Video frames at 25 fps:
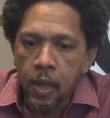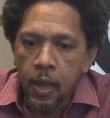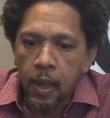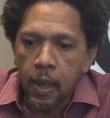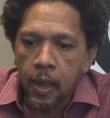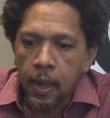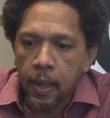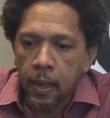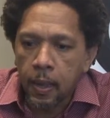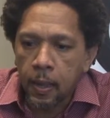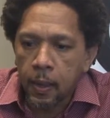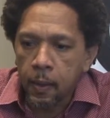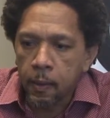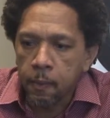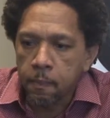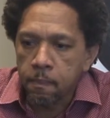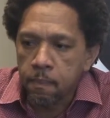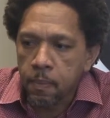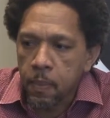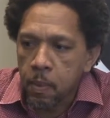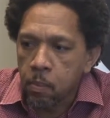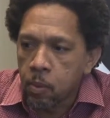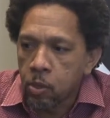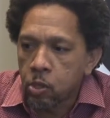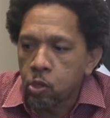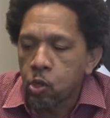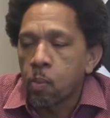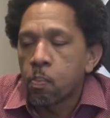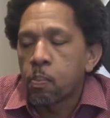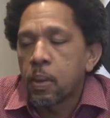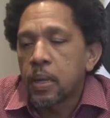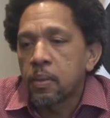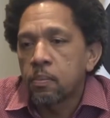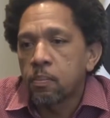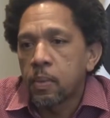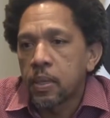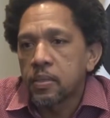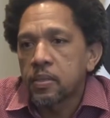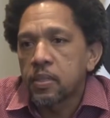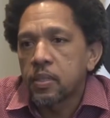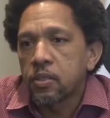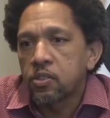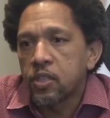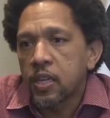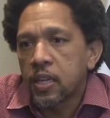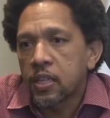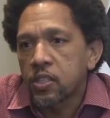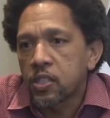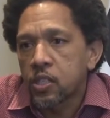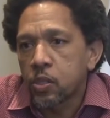Um, my, you know, my, my
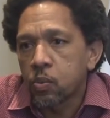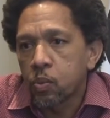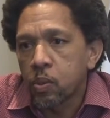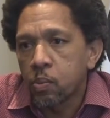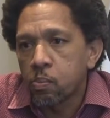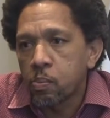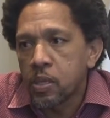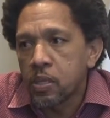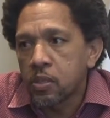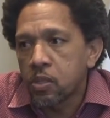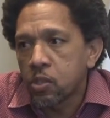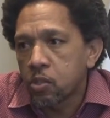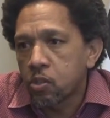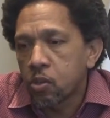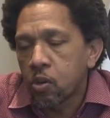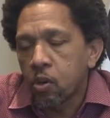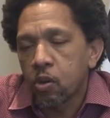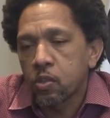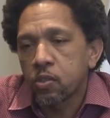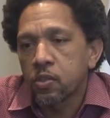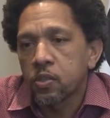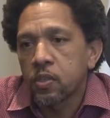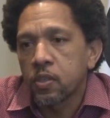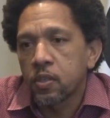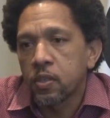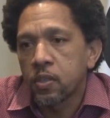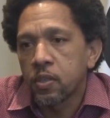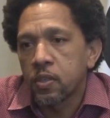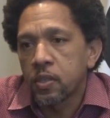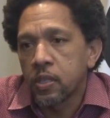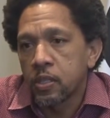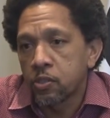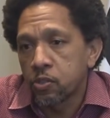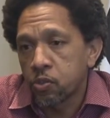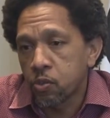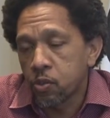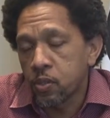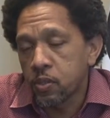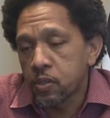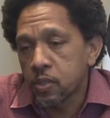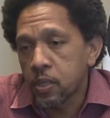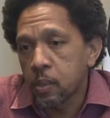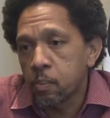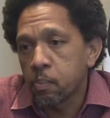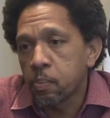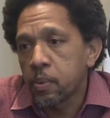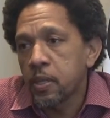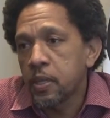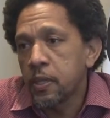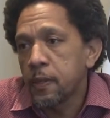suggestion would be to talk to your insurance
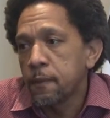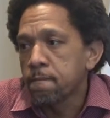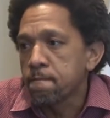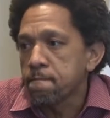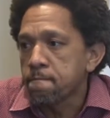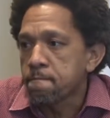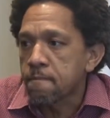company,